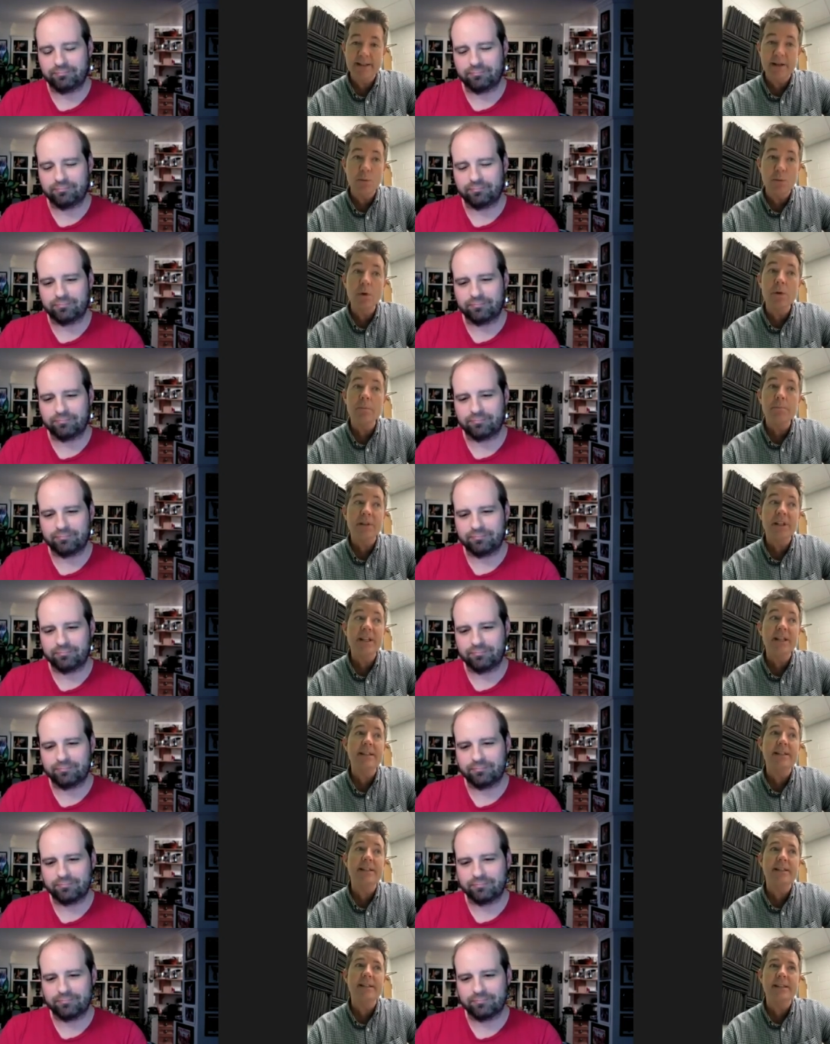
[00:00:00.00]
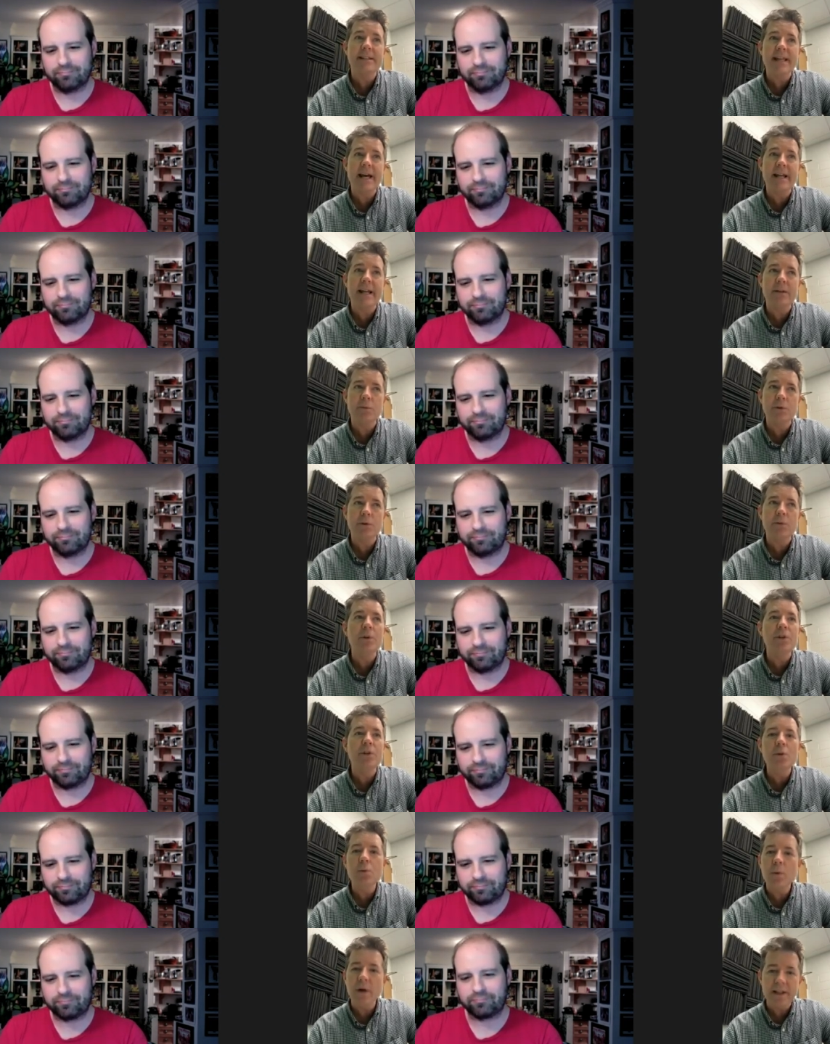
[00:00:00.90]
Speaker 1: There were places that
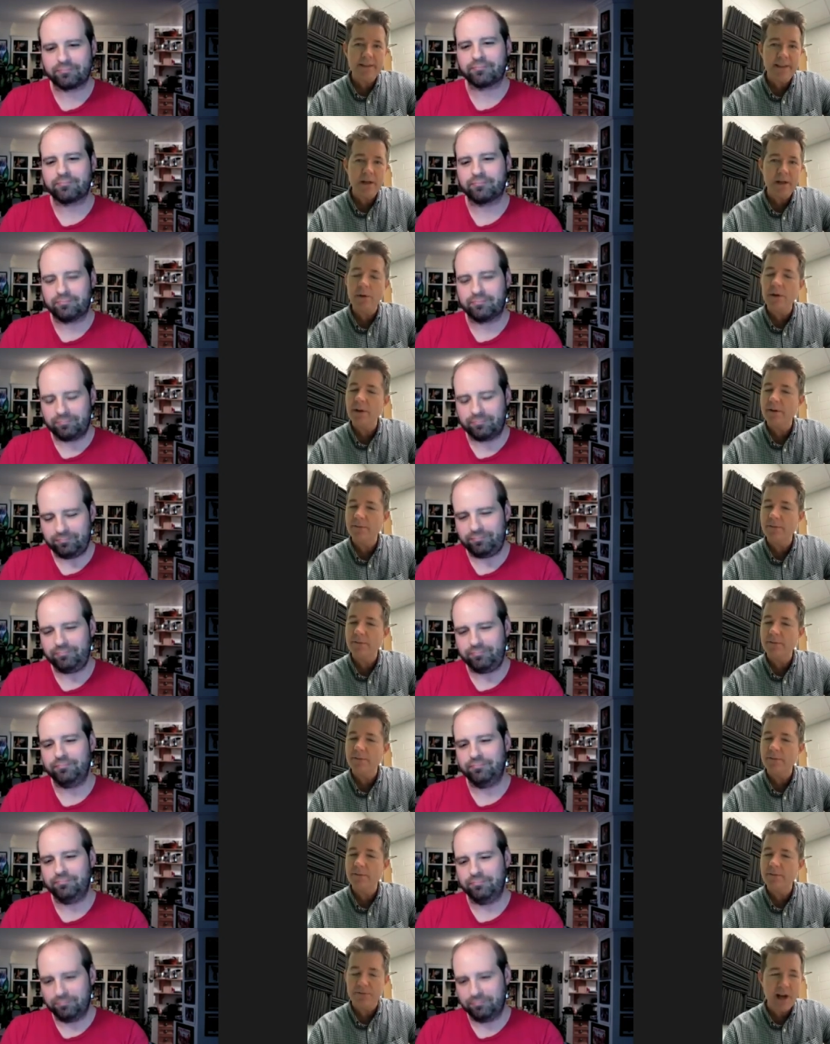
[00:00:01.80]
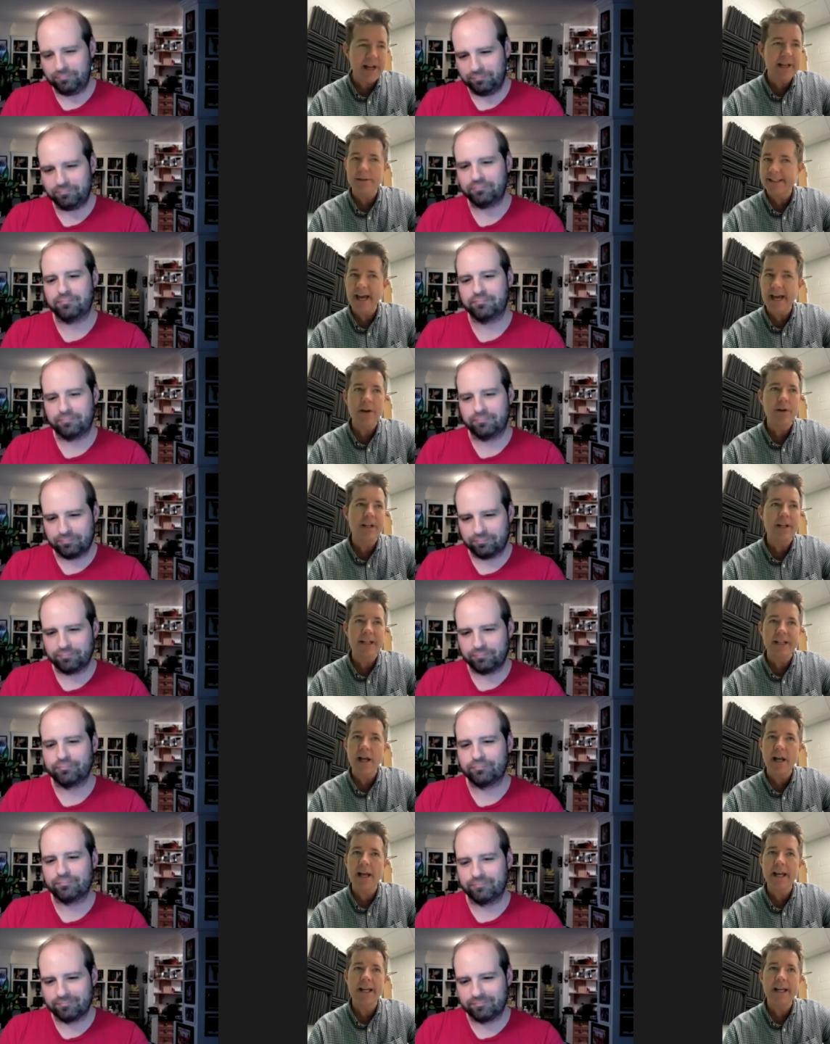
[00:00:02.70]
when you went there on a Friday or a
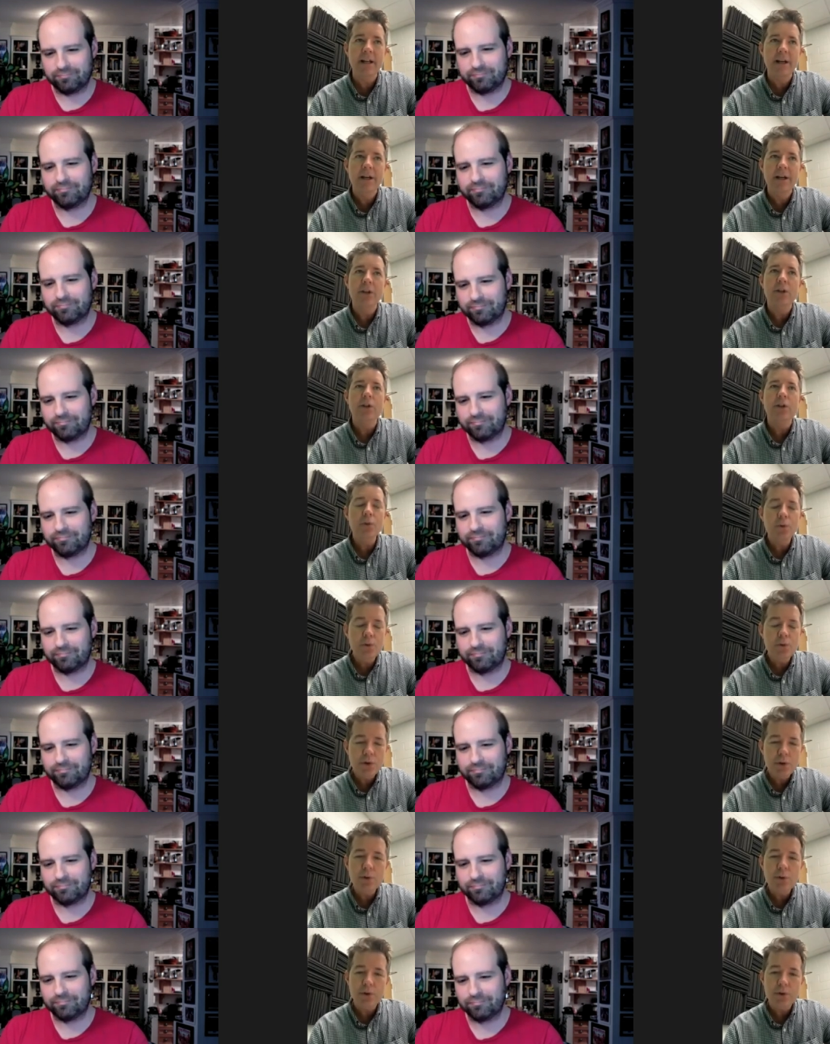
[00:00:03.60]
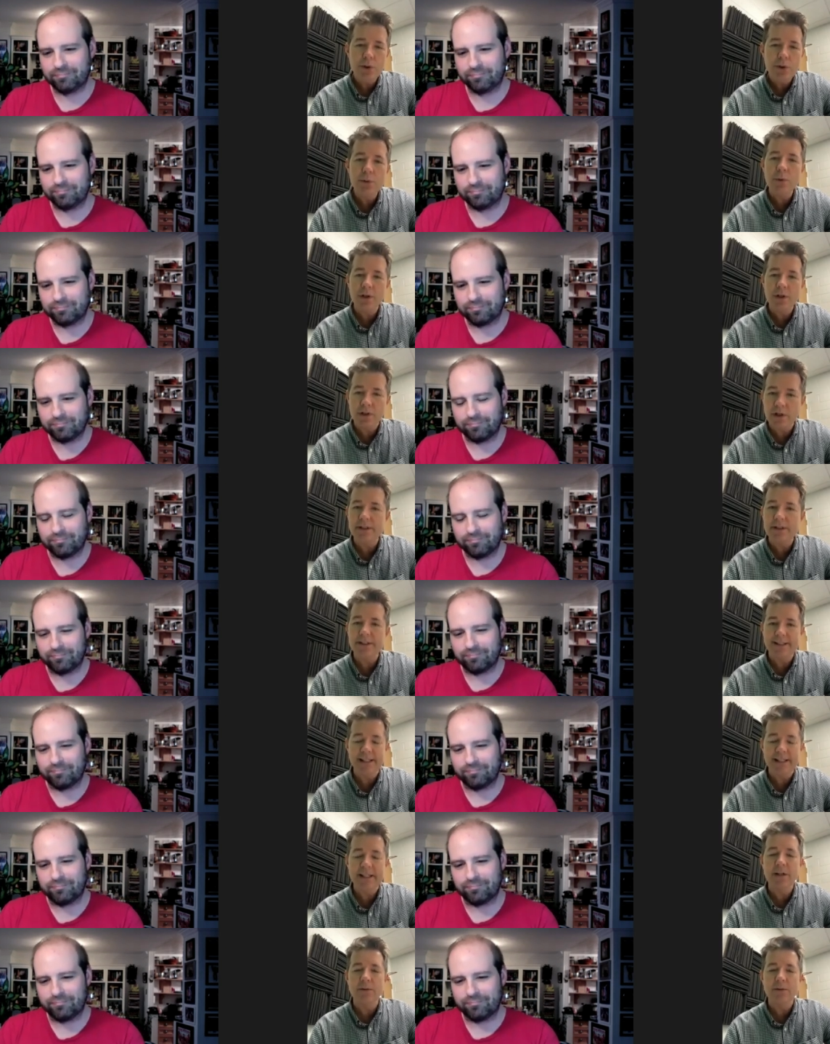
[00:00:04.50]
Saturday night, you knew you were
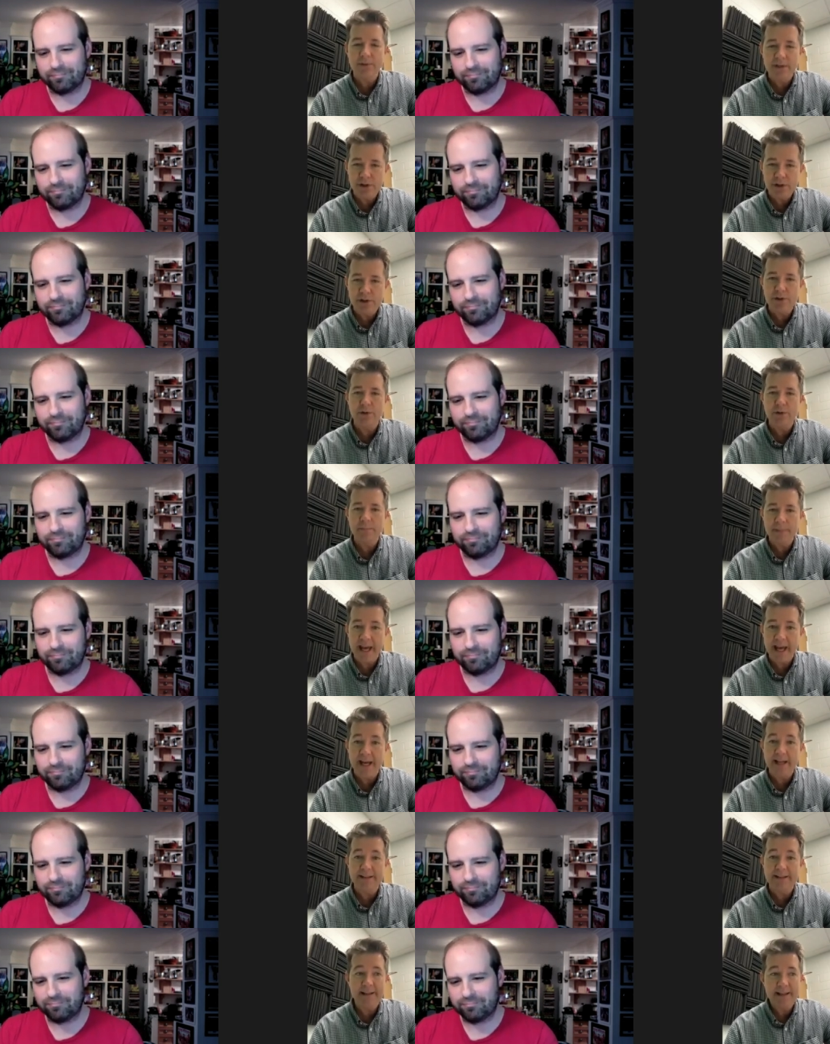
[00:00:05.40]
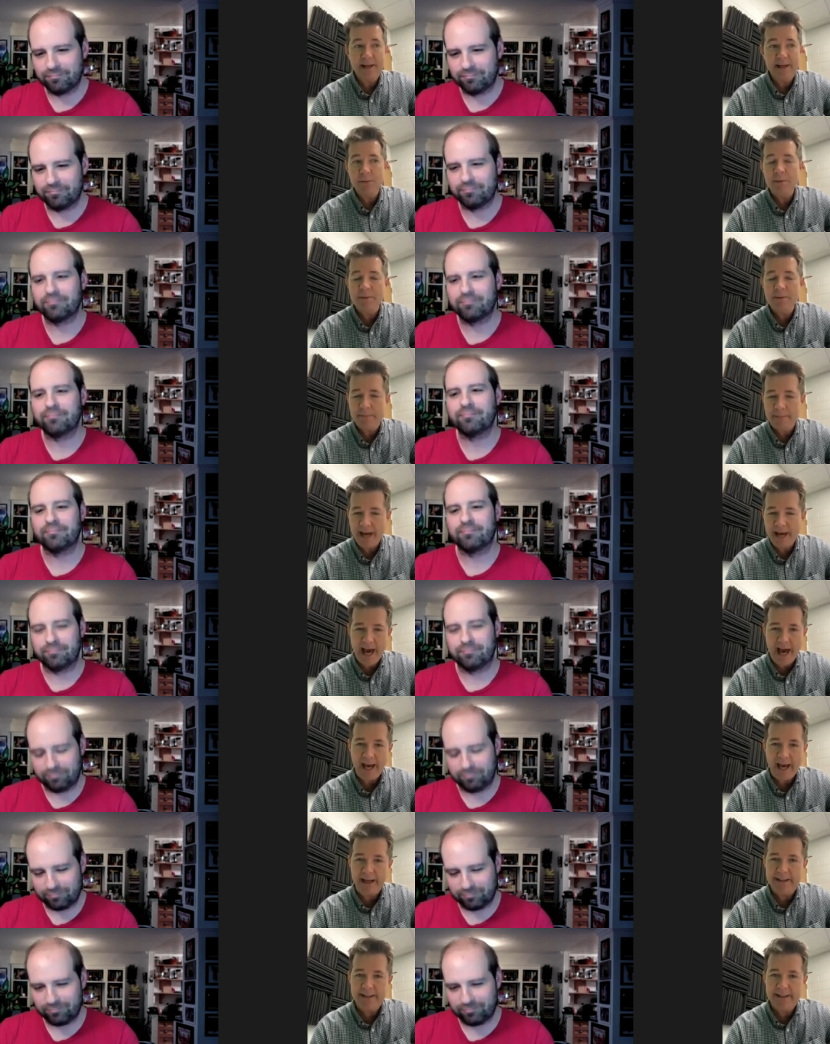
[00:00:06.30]
going to see original bands and they would be
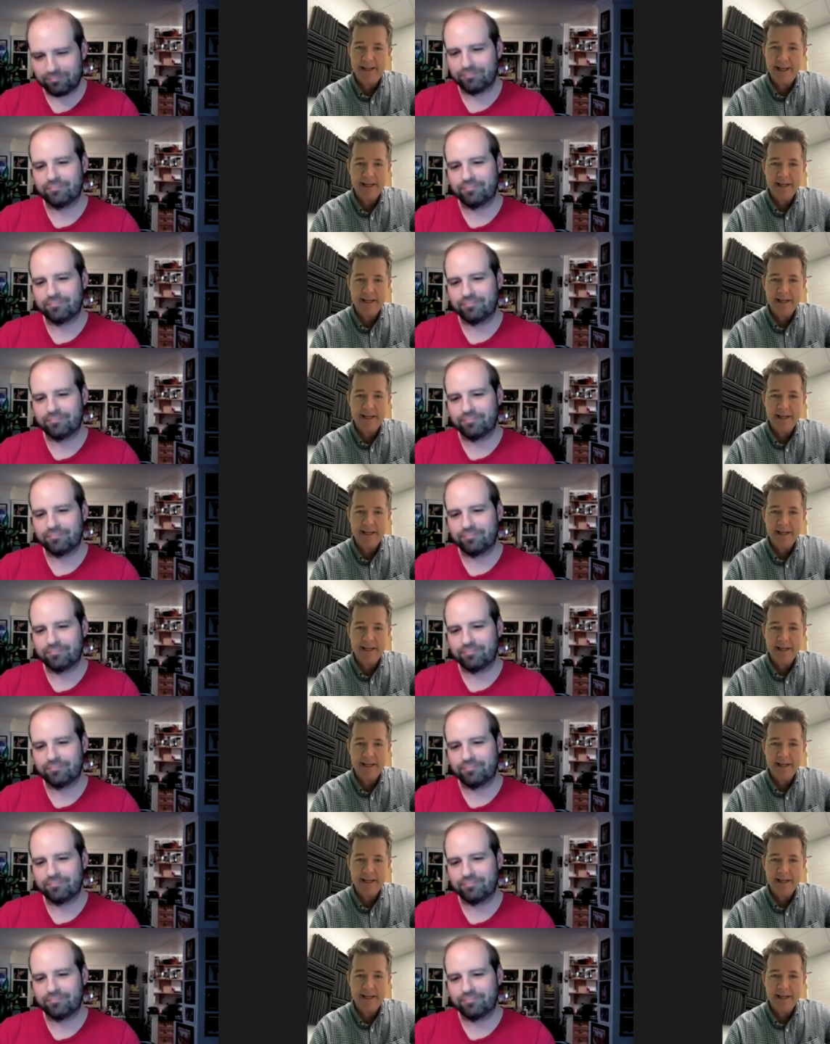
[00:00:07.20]
packed.